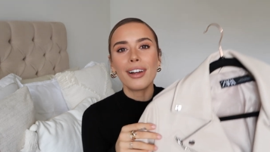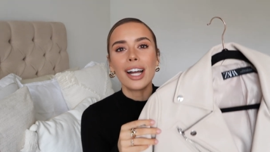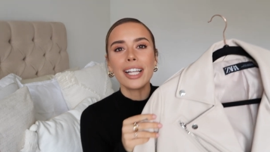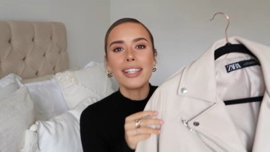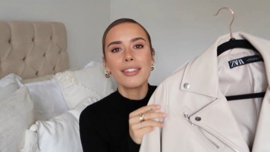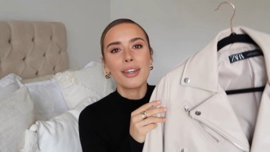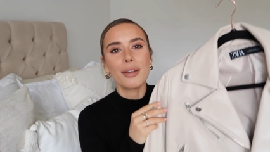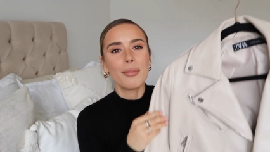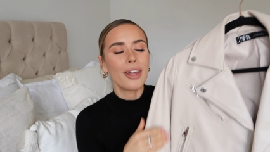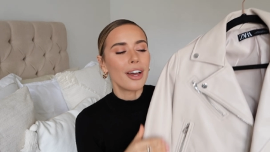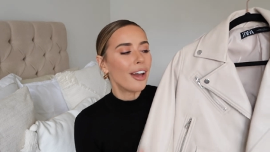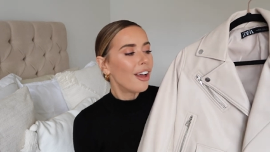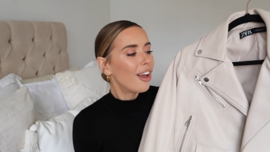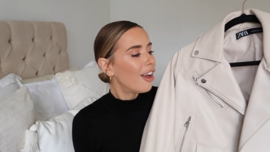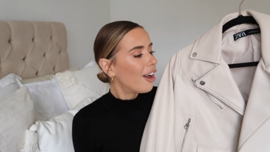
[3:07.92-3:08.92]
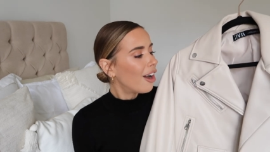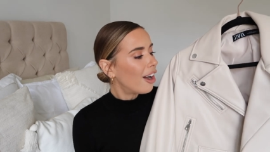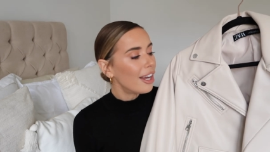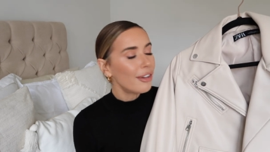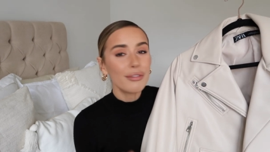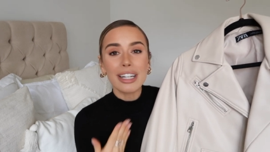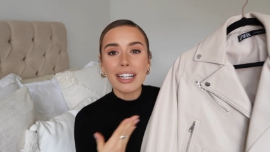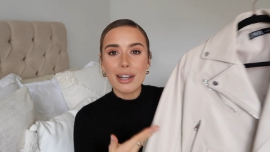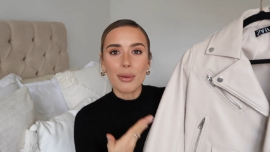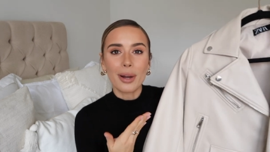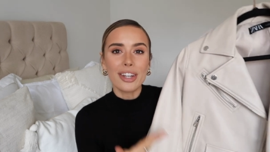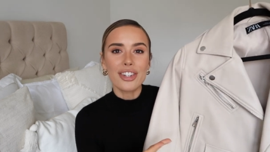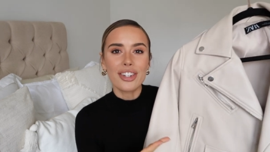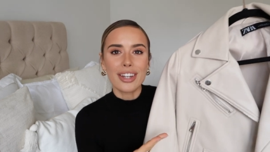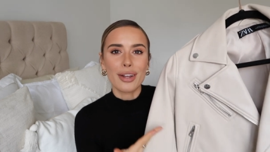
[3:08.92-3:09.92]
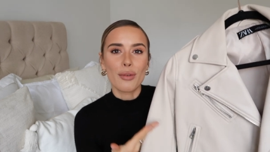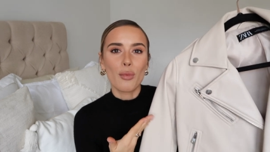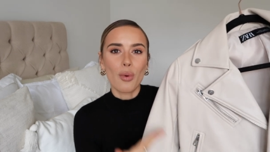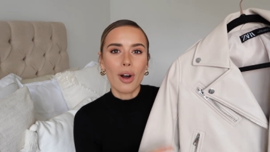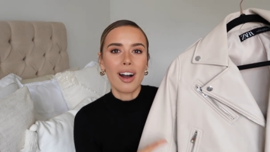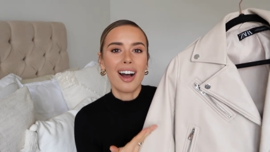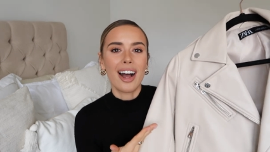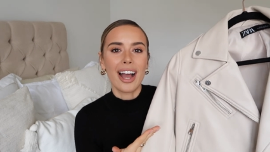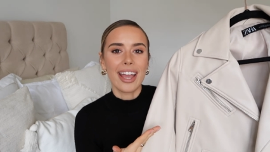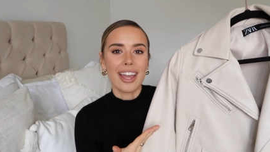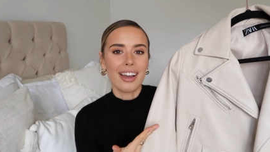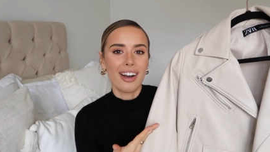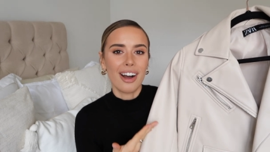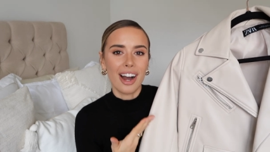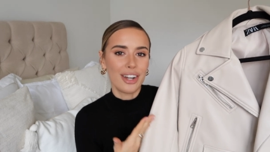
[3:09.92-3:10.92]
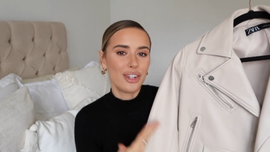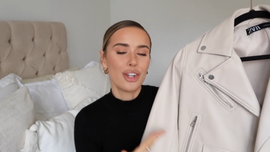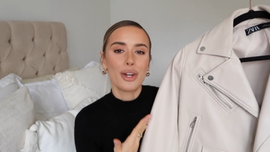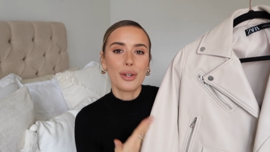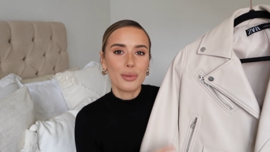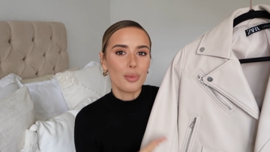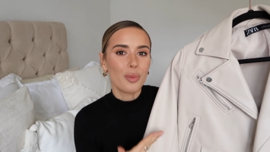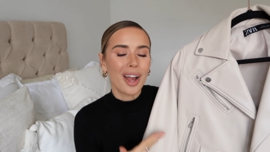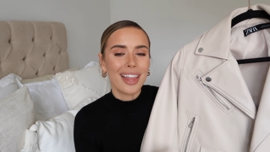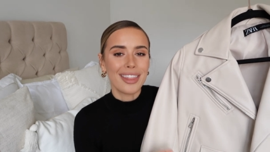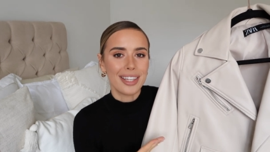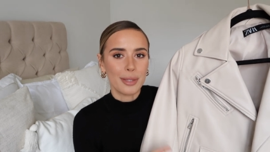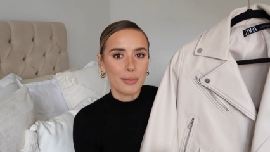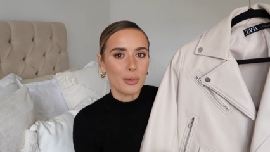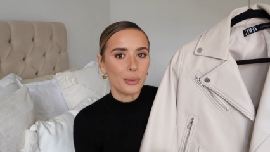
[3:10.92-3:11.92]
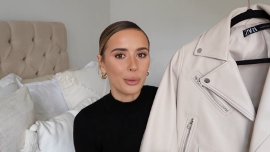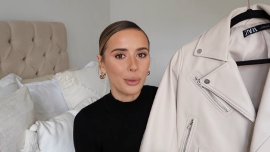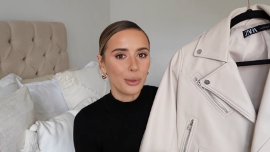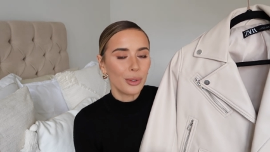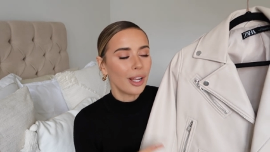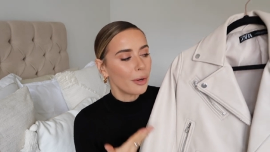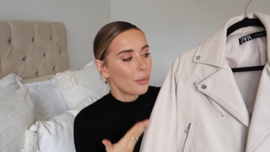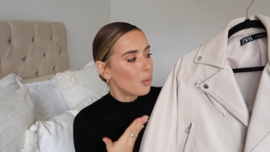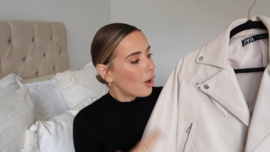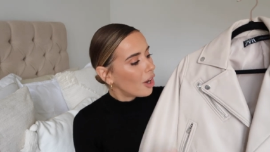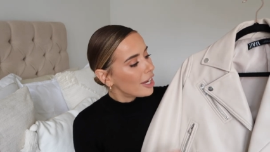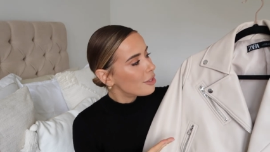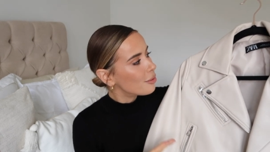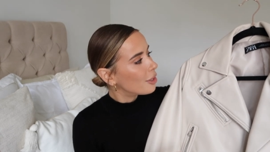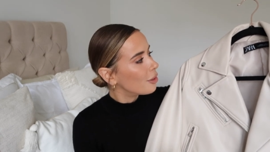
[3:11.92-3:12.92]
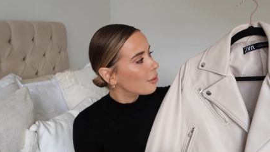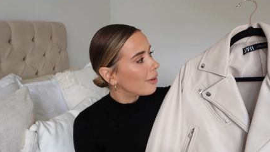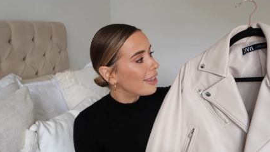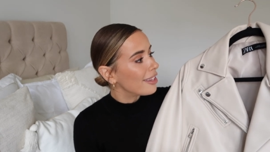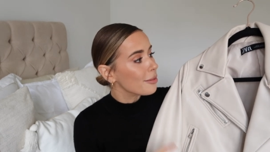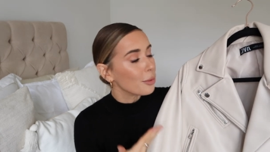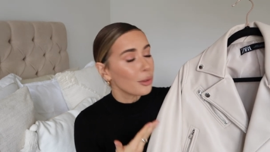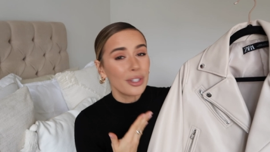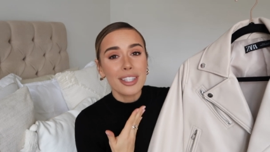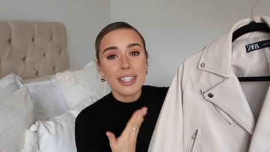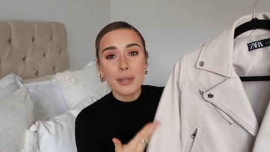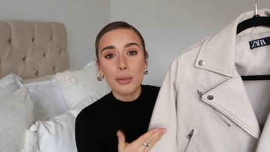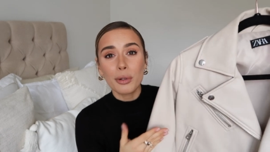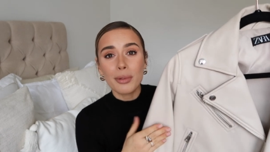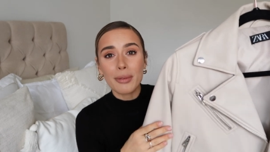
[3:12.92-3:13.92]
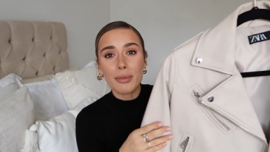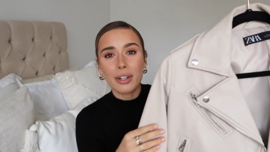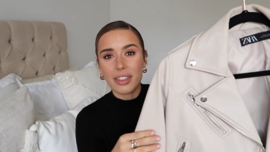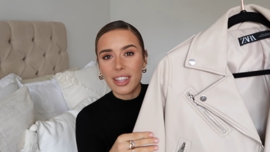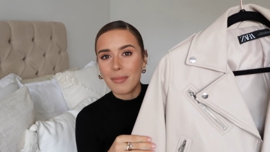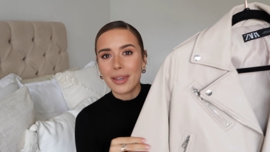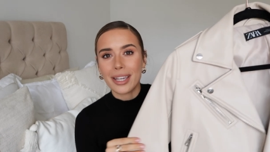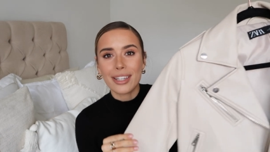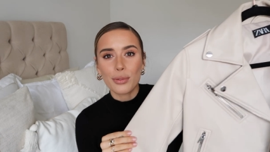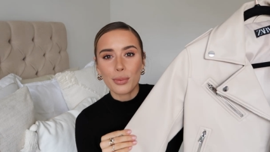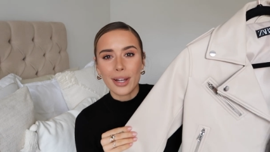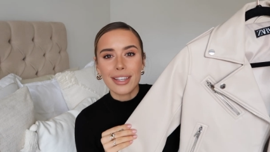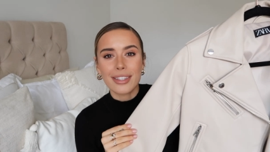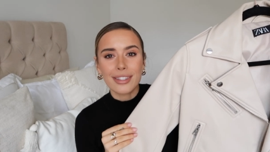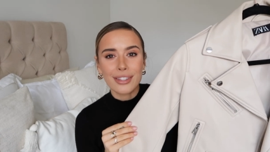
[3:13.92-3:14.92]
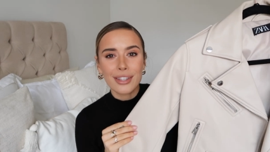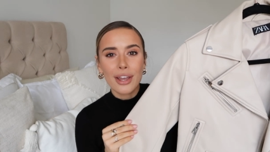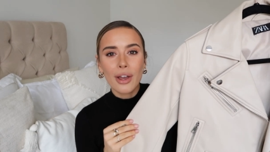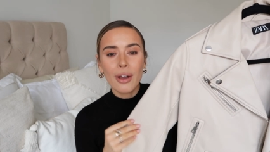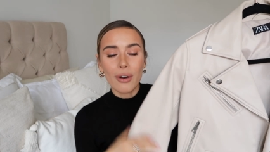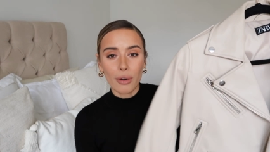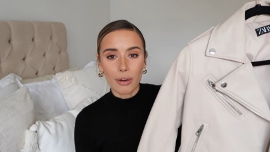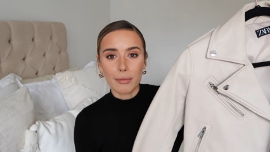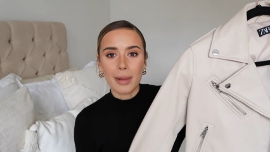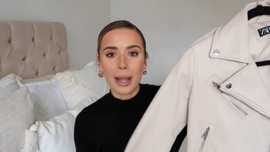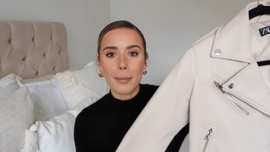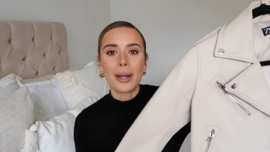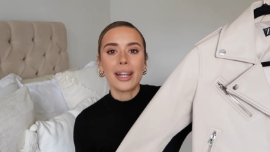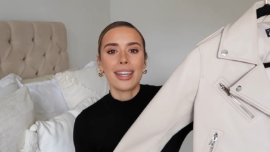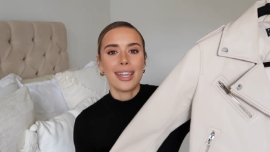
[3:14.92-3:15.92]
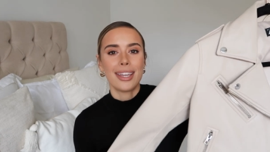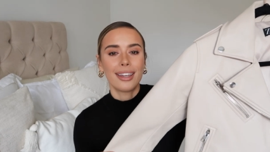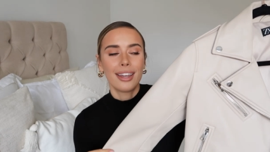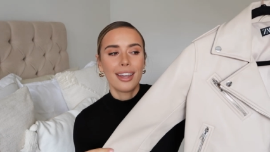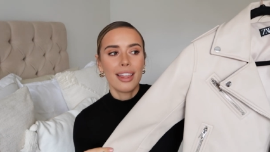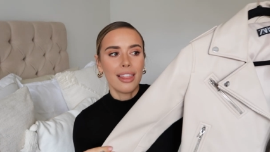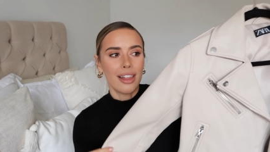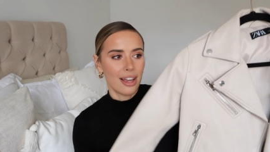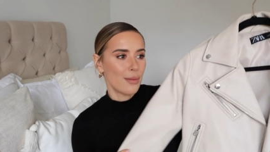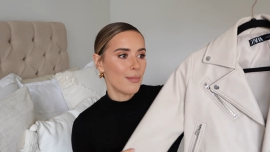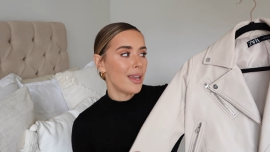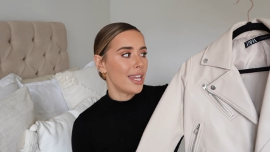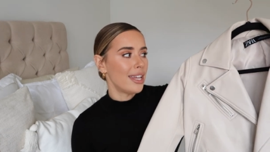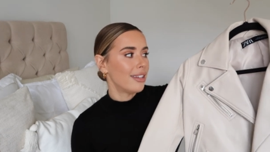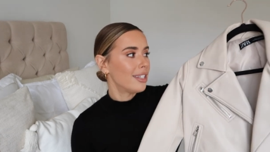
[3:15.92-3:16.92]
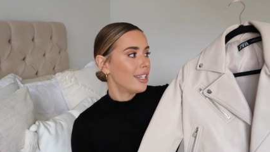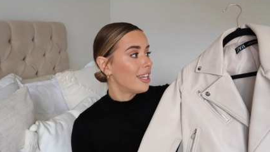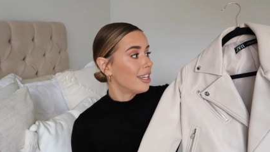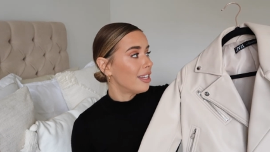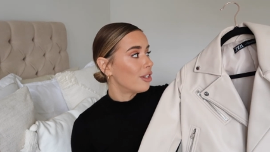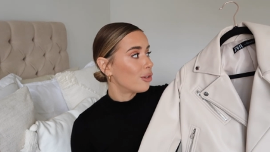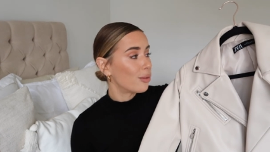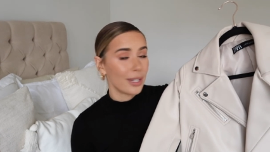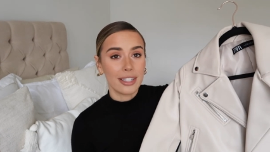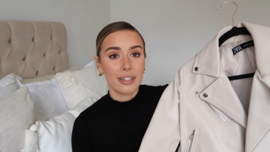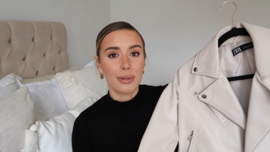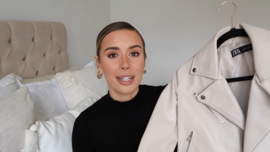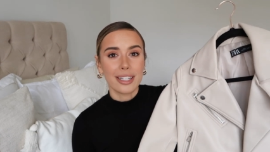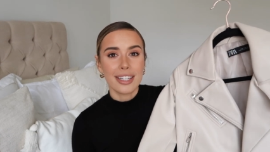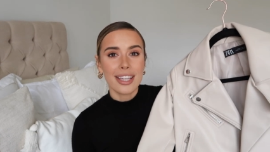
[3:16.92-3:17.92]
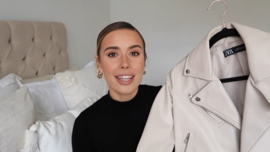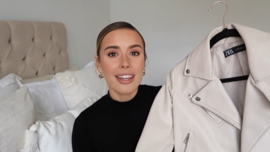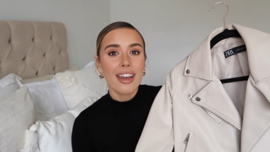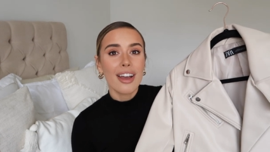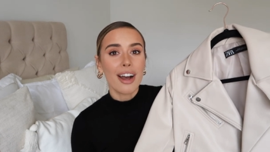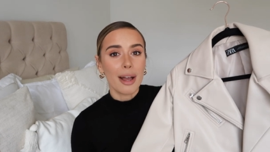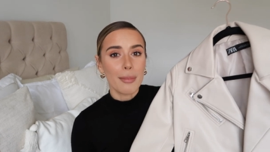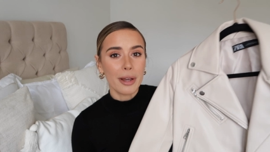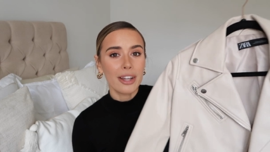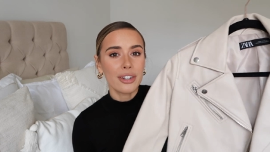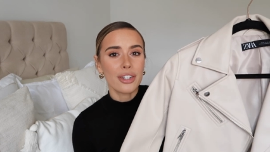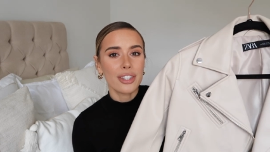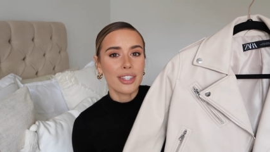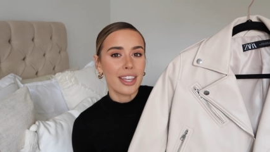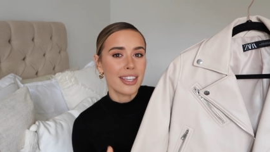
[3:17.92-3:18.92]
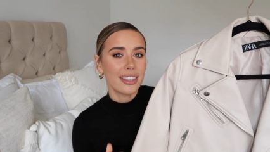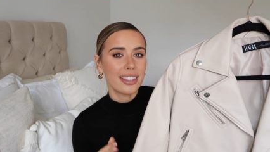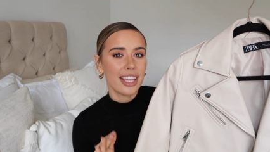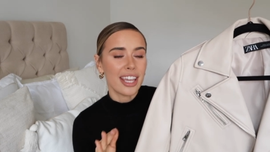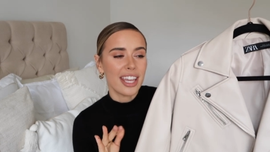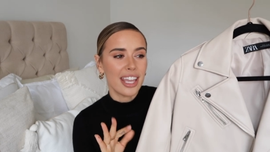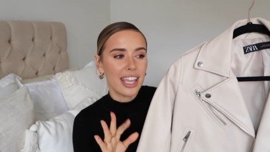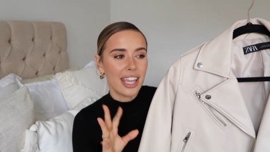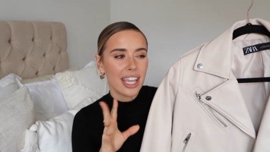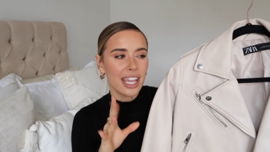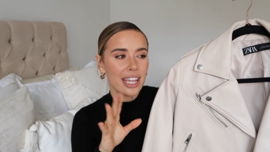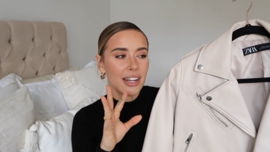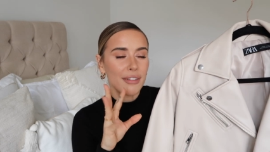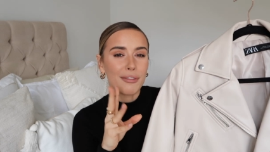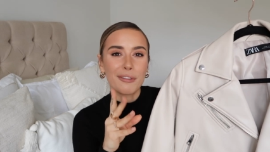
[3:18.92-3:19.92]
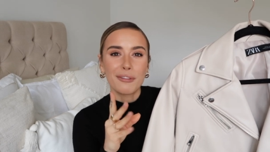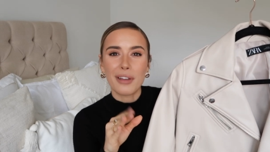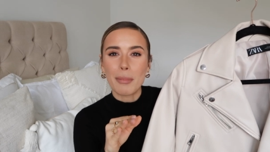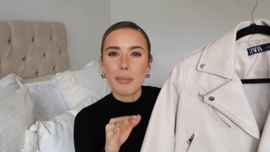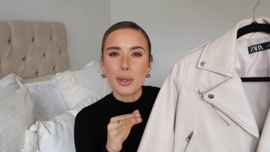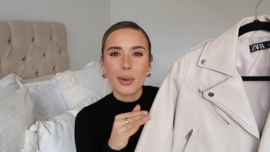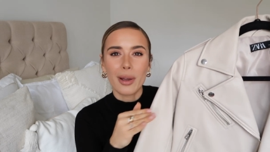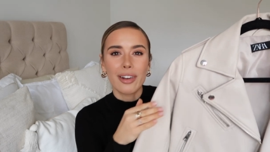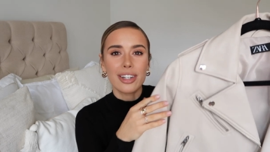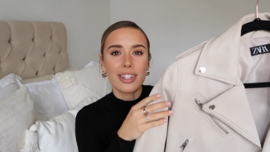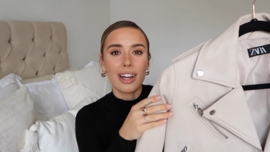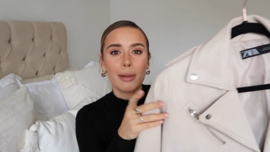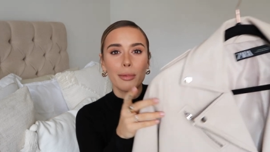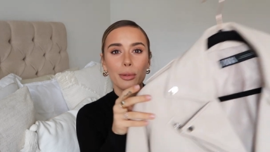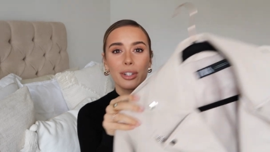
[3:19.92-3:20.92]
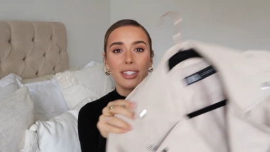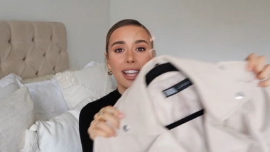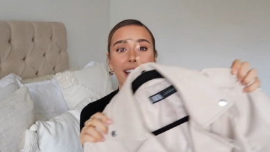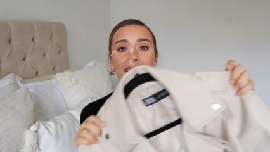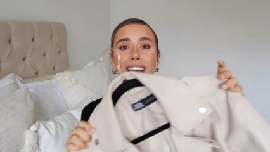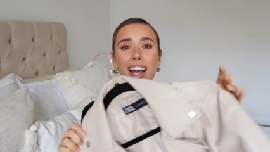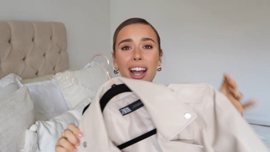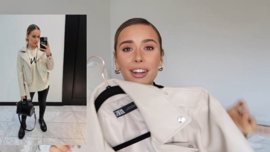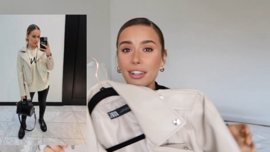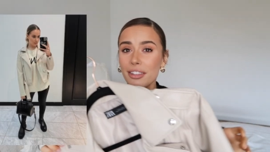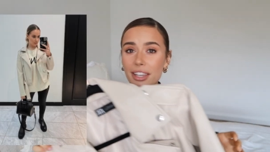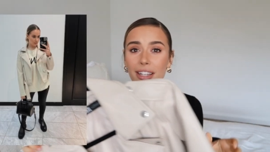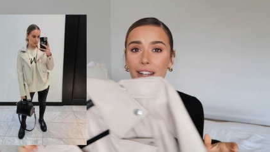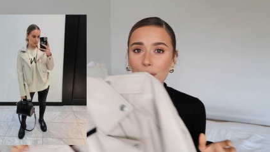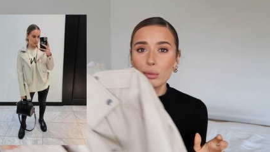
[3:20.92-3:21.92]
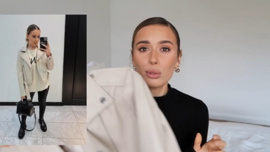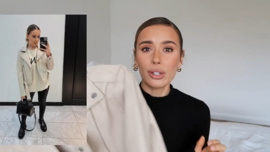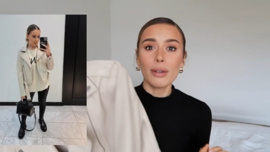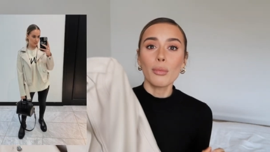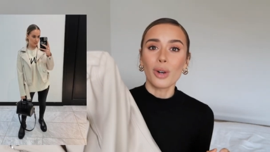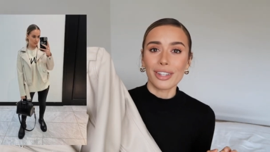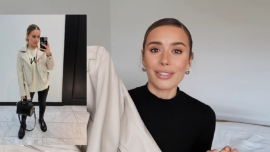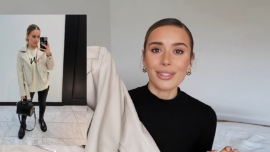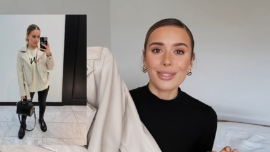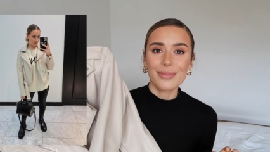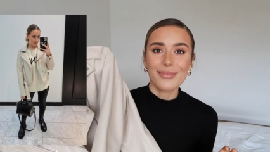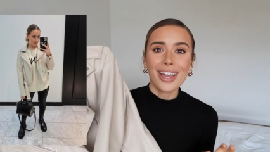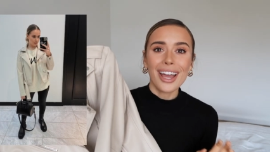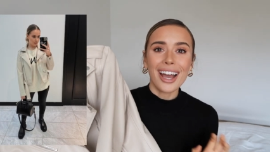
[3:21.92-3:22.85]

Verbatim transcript: an item that I'm really questioning why I don't wear this more. Like, why do I not wear this more? This is probably one of the biggest wastes of my money that I made in 2020. I purchased this in February time, I want to say, and I think I've worn it once,